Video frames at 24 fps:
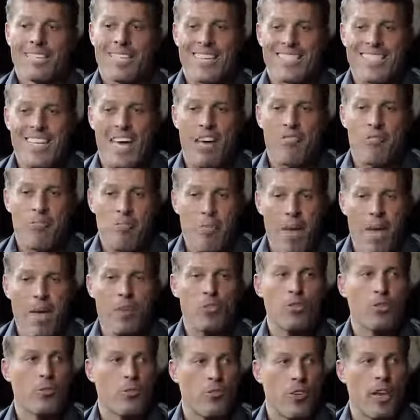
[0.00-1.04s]
says they have
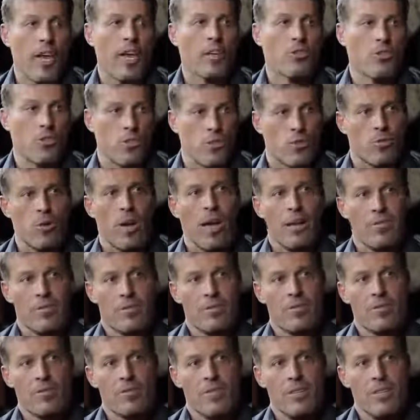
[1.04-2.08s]
major financial
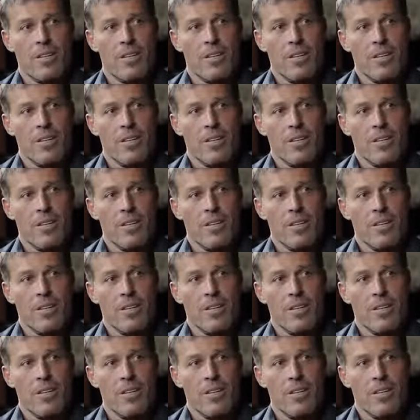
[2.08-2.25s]
stress